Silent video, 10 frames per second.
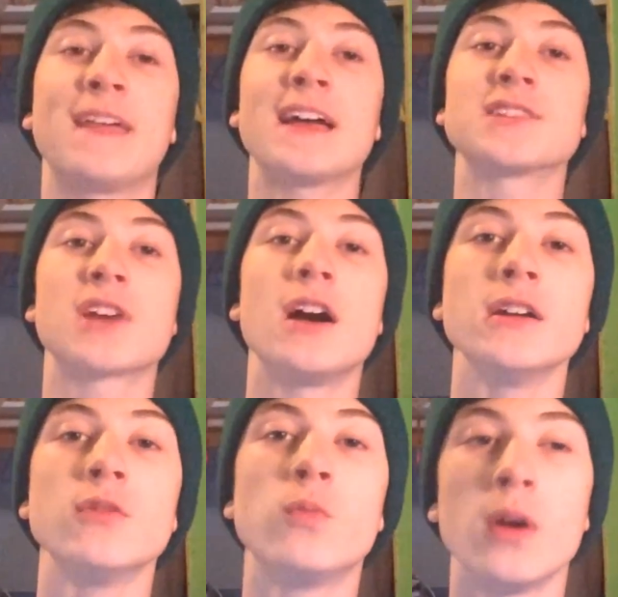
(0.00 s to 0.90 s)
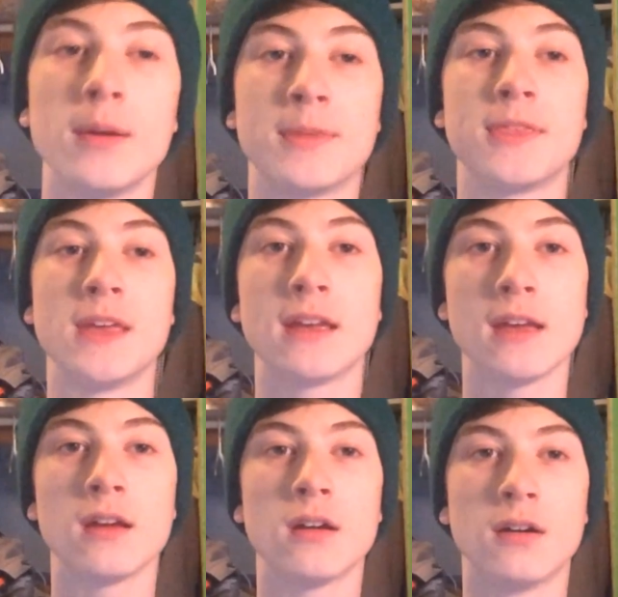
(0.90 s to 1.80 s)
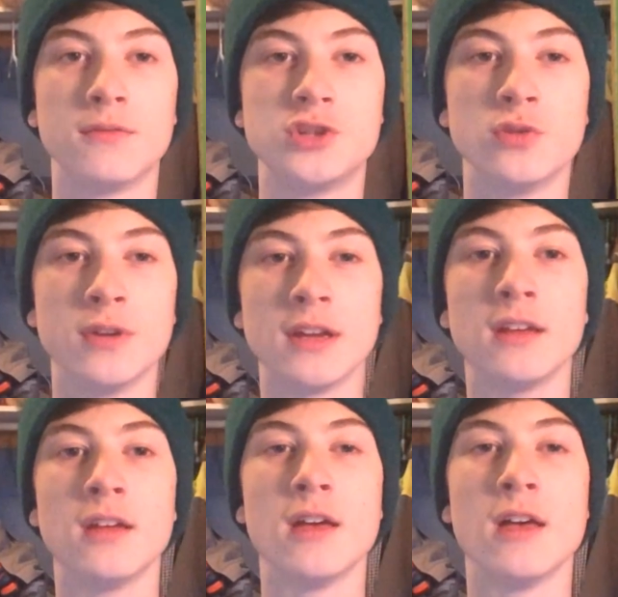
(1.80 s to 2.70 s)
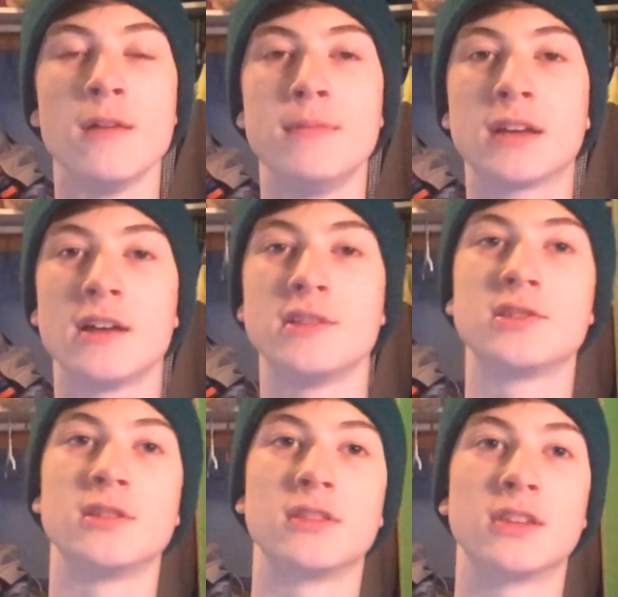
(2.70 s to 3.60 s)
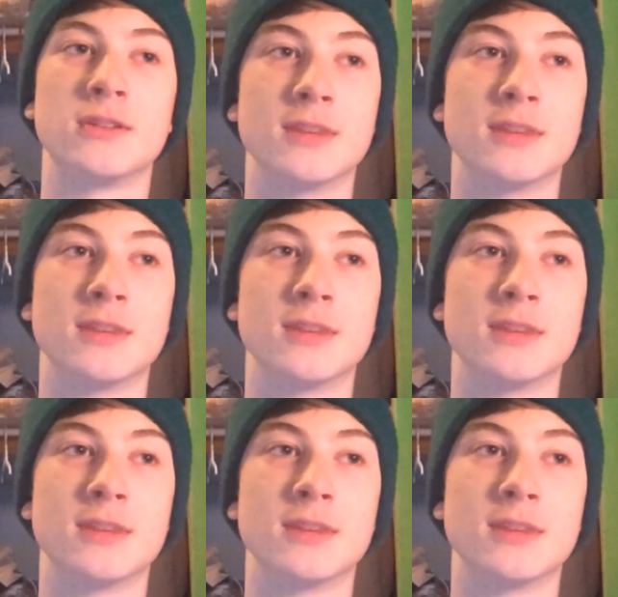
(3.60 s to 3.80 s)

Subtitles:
that's kind of what I'm thinking of doing, because the